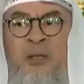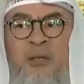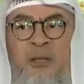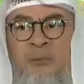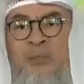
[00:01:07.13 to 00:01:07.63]

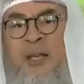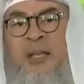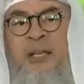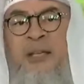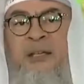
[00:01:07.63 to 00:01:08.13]
the
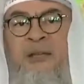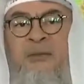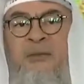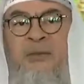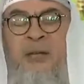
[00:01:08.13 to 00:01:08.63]
many
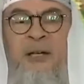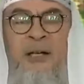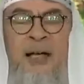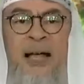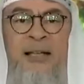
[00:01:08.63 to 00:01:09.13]

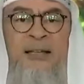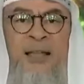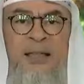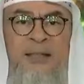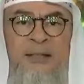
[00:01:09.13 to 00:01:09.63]

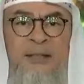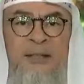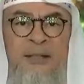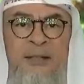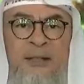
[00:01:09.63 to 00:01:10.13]
hadiths
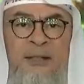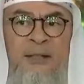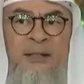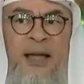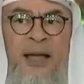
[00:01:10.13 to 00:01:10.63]

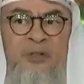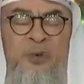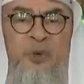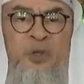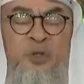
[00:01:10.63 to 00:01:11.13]

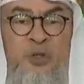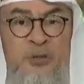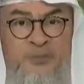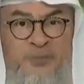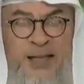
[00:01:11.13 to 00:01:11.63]
attributed to the
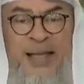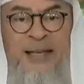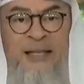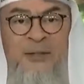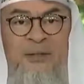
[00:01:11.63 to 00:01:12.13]

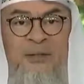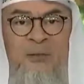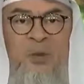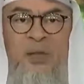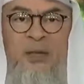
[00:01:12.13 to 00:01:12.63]
companions,
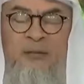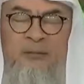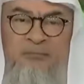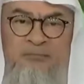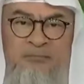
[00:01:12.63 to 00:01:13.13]
whether
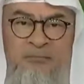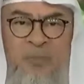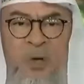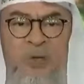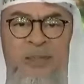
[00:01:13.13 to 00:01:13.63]

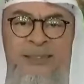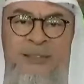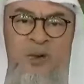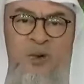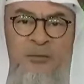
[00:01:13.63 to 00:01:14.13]

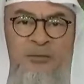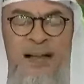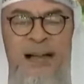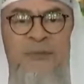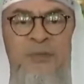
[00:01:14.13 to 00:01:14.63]
authentic or
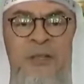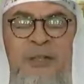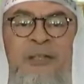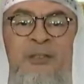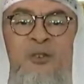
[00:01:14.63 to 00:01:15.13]
half
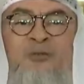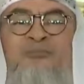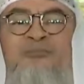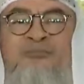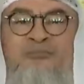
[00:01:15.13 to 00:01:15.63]
authentic or
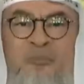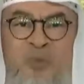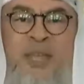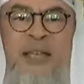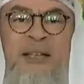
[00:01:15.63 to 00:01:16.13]

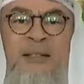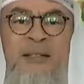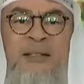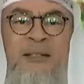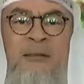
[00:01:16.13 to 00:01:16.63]
weak,
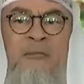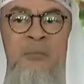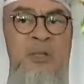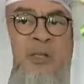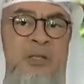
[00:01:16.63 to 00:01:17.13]

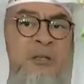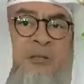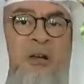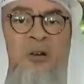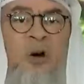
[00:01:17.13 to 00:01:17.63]
this is
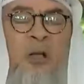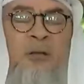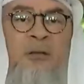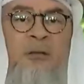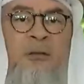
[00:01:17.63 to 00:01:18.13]
their
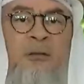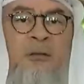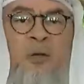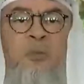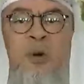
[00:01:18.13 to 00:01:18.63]
call.
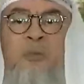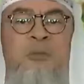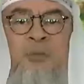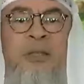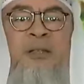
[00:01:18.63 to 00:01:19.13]
No
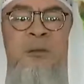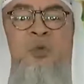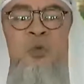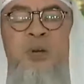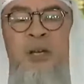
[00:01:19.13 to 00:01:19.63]
problem. Let
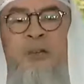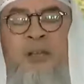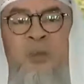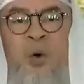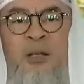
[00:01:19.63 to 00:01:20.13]
them do whatever
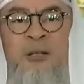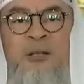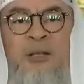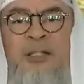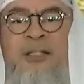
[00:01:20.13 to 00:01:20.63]
they want.
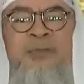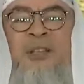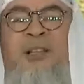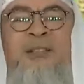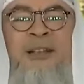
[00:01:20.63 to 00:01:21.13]
It's a
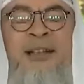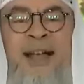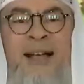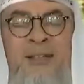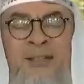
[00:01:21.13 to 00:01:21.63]
voluntary
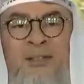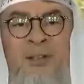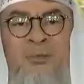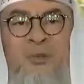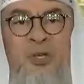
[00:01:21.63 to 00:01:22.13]
act
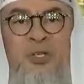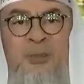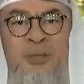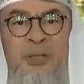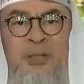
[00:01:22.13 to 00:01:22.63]
of
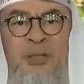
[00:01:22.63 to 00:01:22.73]
worship.